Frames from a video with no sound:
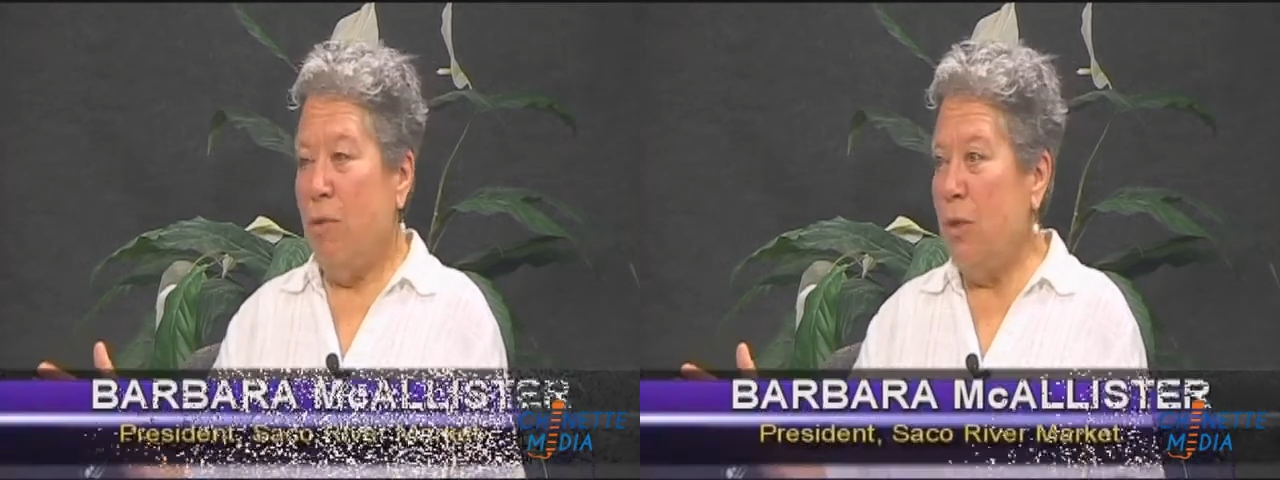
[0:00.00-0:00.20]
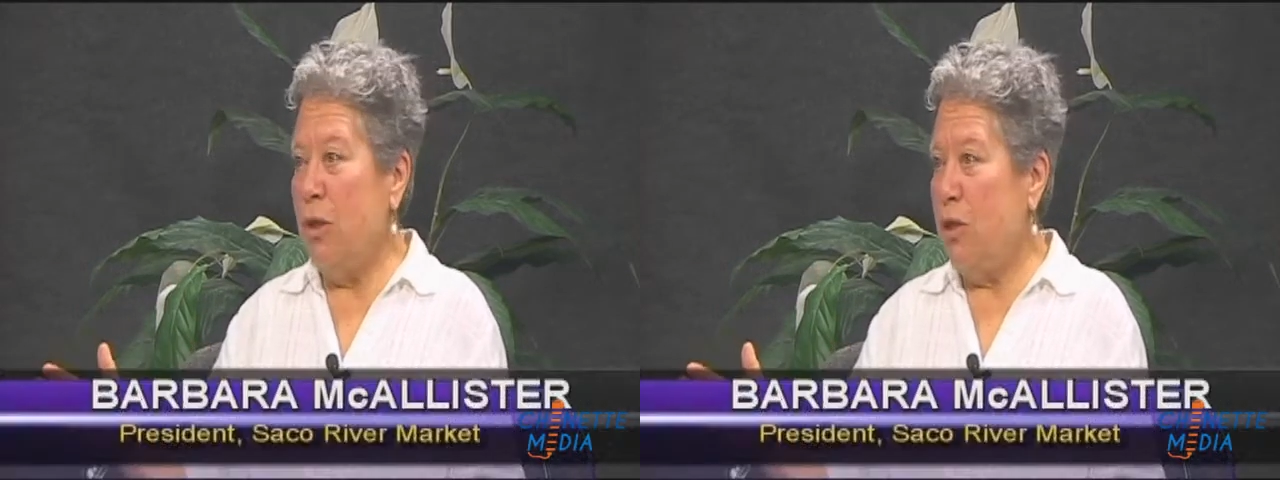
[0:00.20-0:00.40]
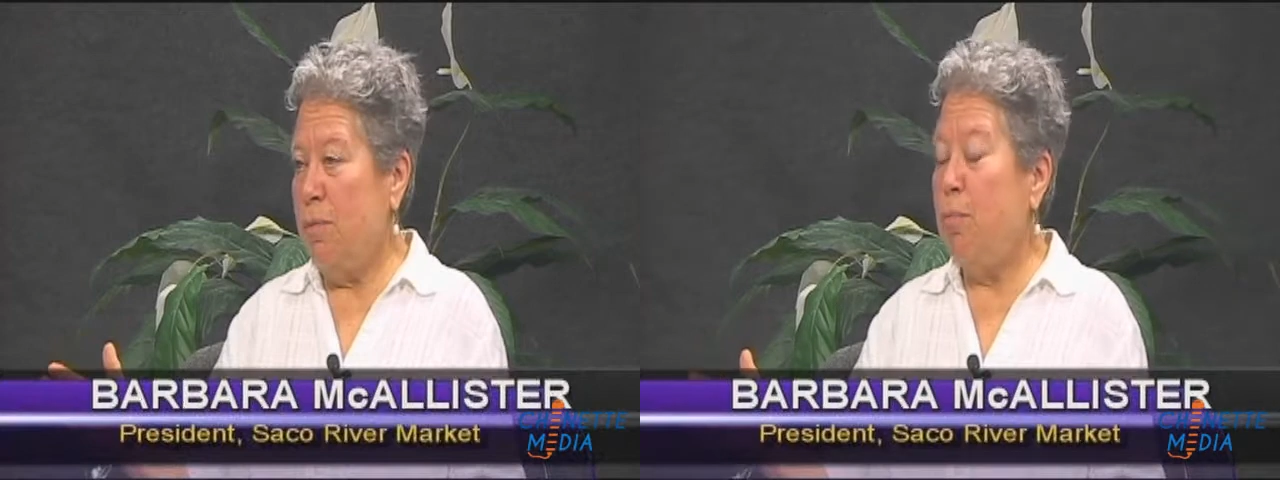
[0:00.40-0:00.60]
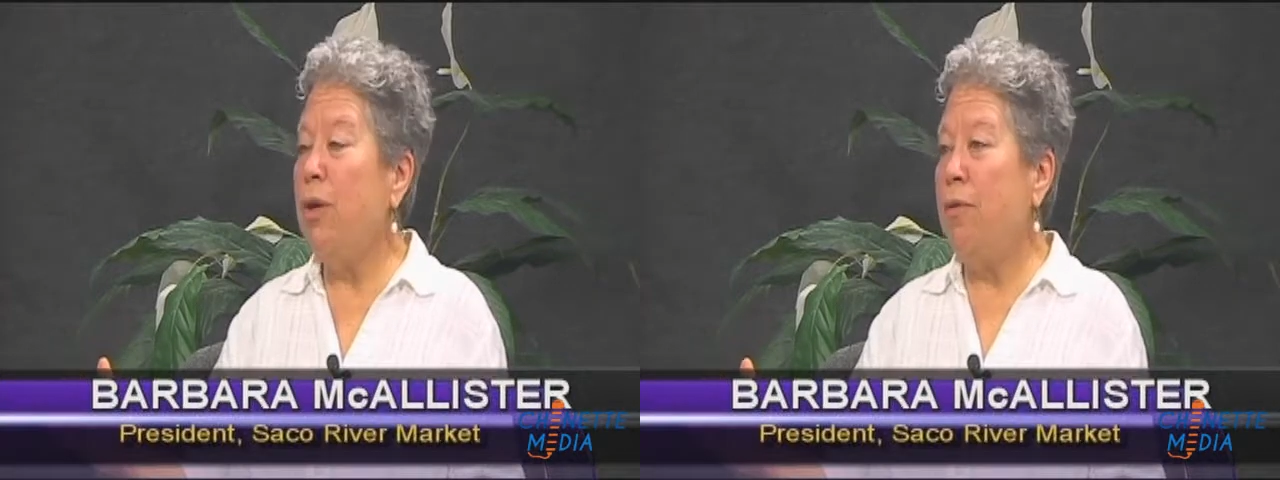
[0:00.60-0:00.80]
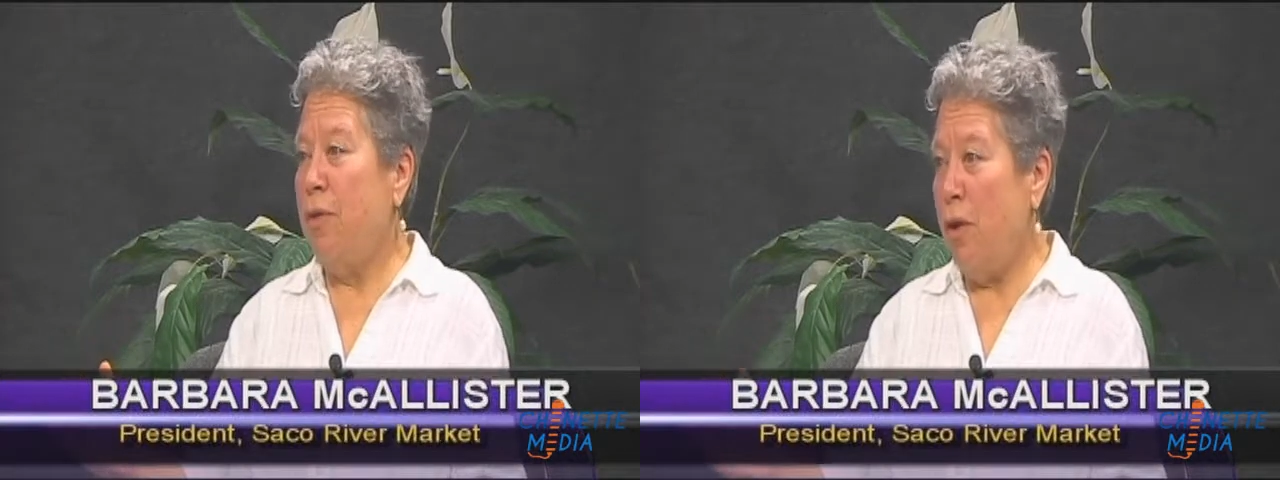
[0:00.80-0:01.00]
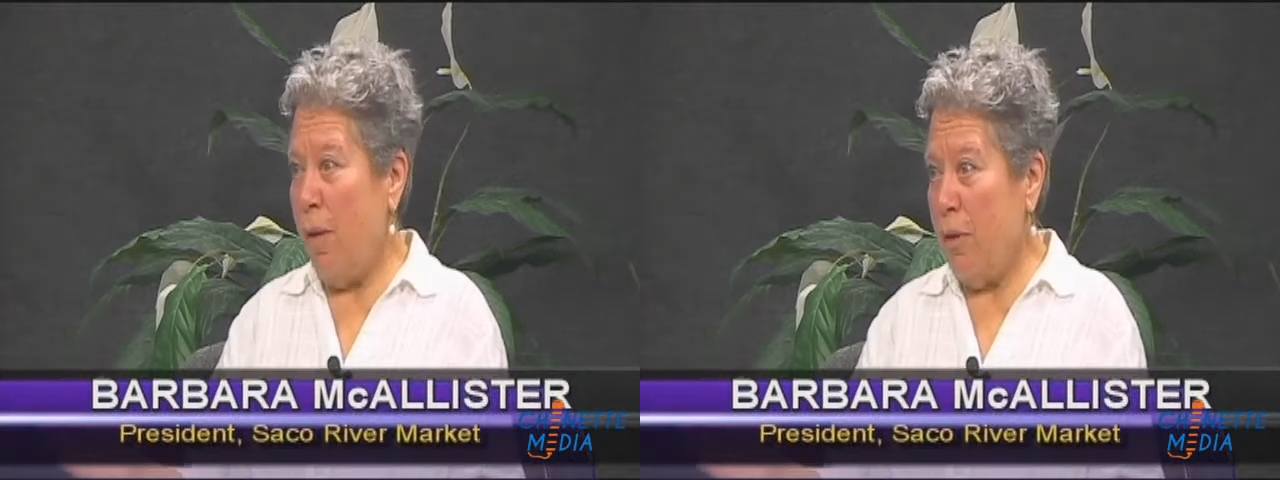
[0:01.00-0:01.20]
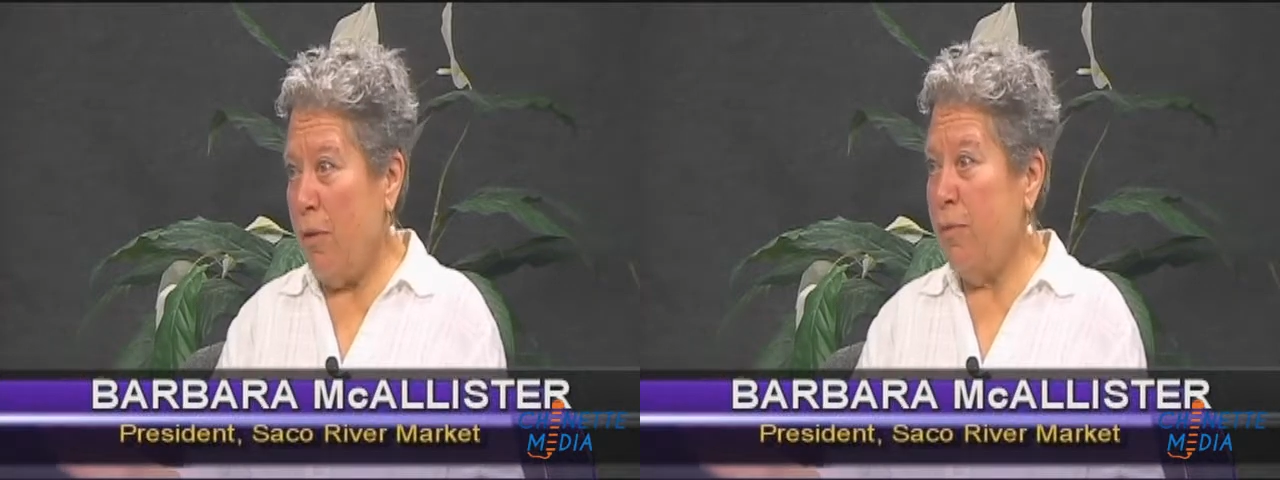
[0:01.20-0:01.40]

which is pretty phenomenal